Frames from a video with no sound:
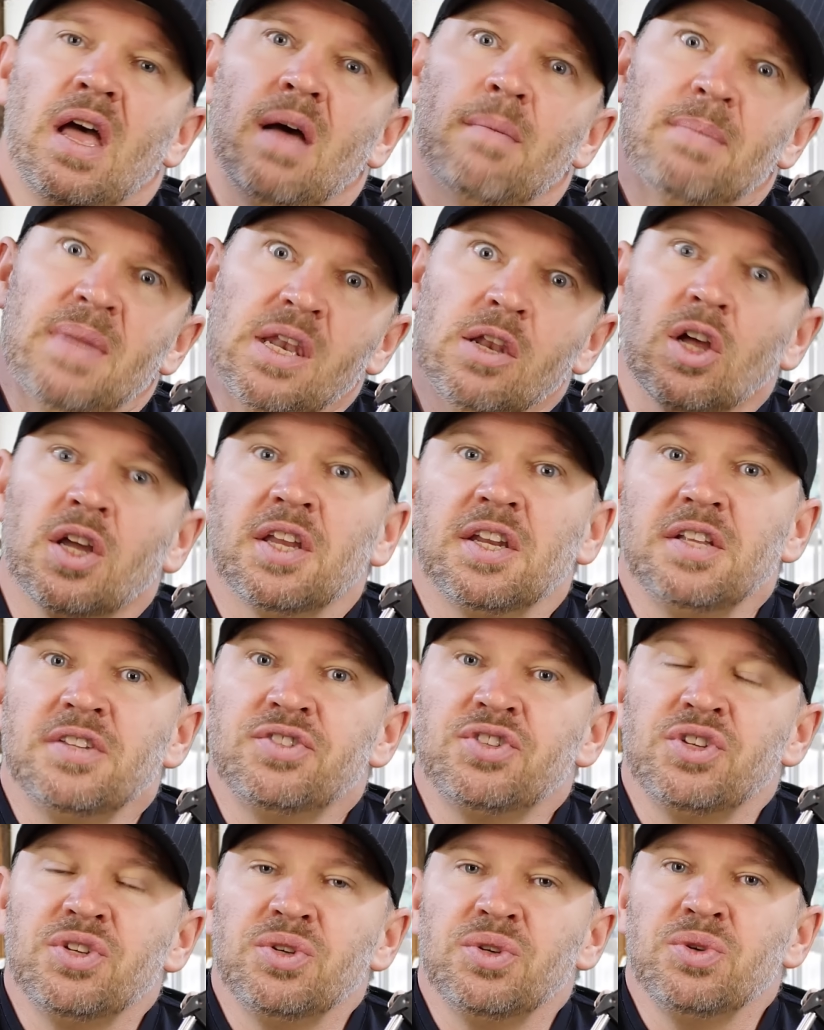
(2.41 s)
Been looking
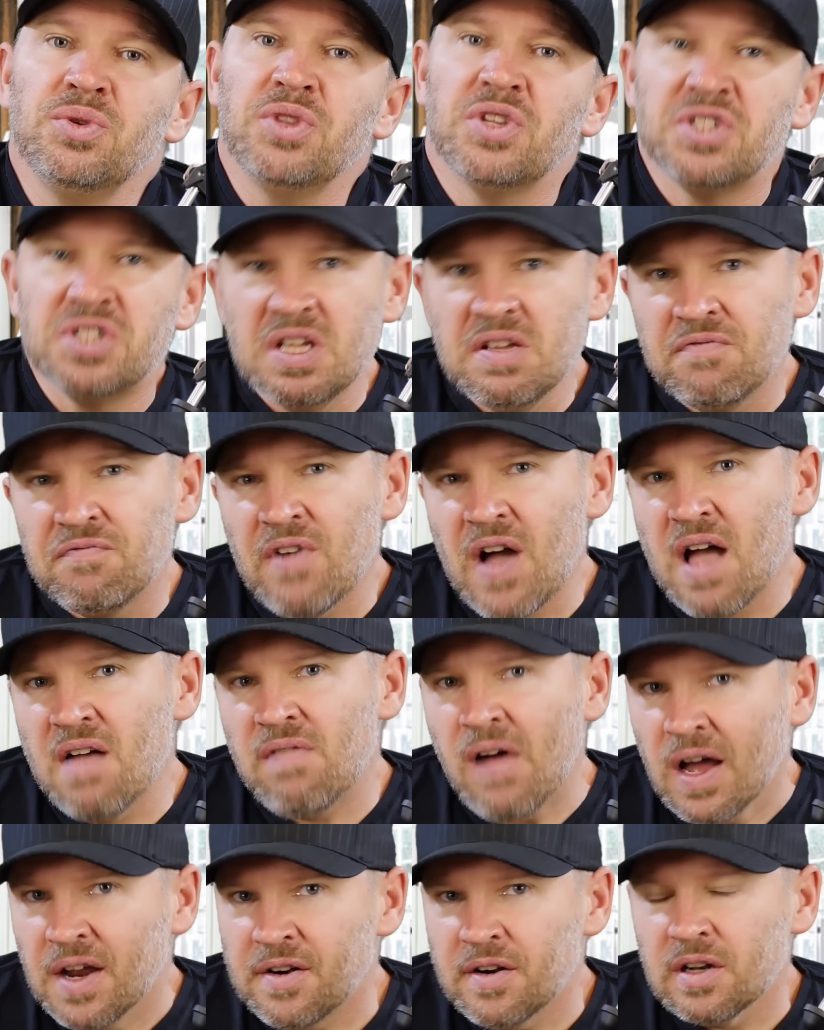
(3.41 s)
into the
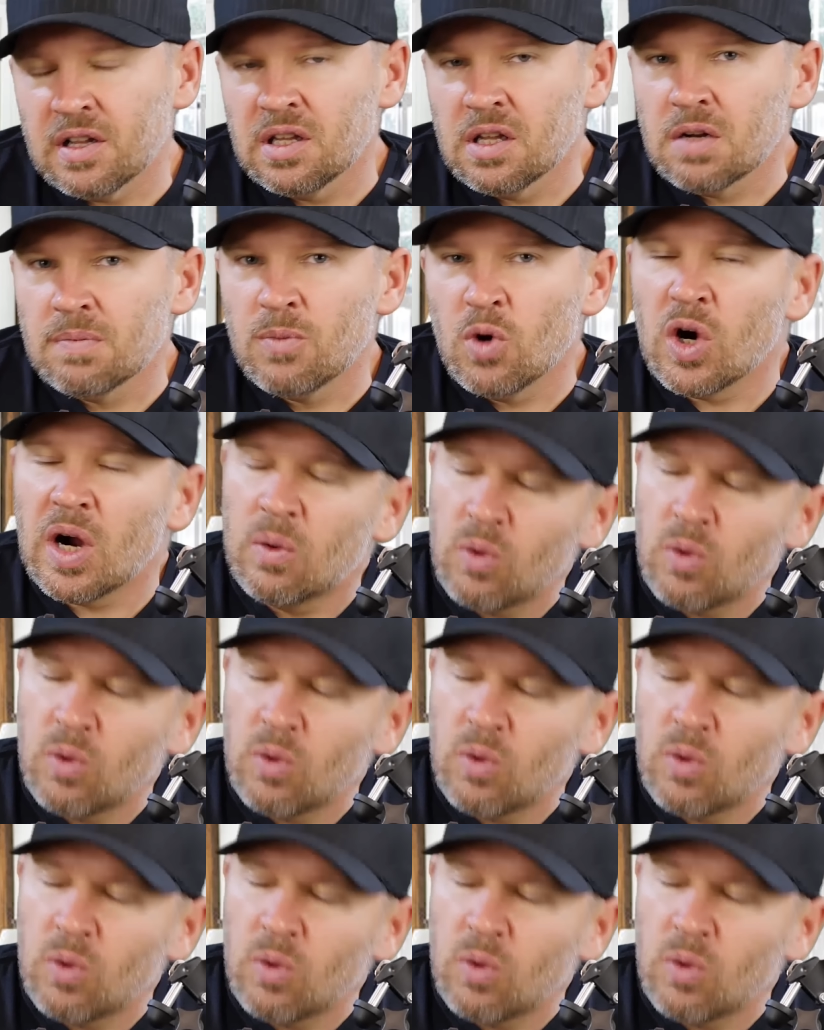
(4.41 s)
D500 a little more.